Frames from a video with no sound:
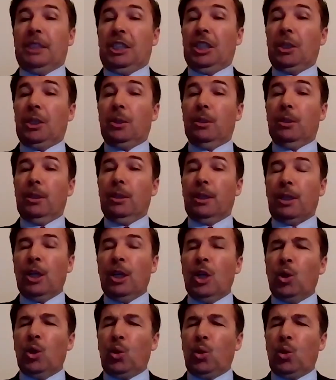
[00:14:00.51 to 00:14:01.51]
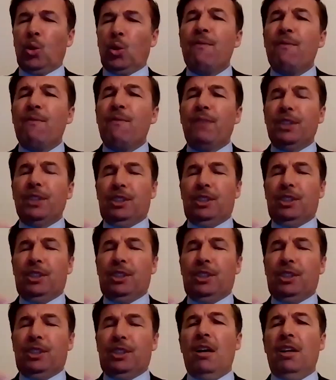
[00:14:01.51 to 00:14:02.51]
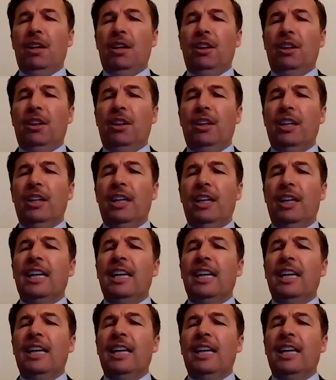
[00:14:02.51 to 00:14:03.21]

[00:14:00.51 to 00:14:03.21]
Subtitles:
in particular, too much emphasis